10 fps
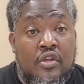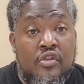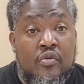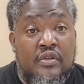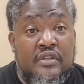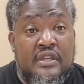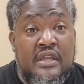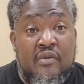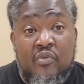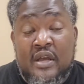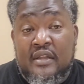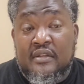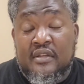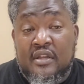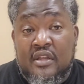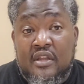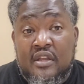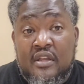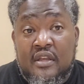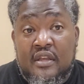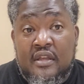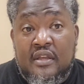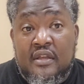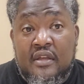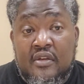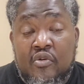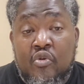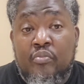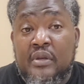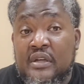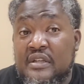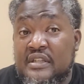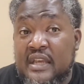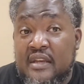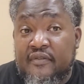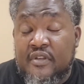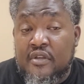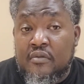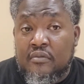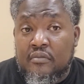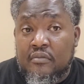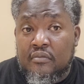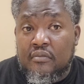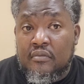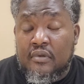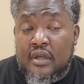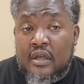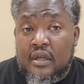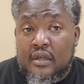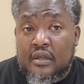You is what? Who blood shed for you? Huh?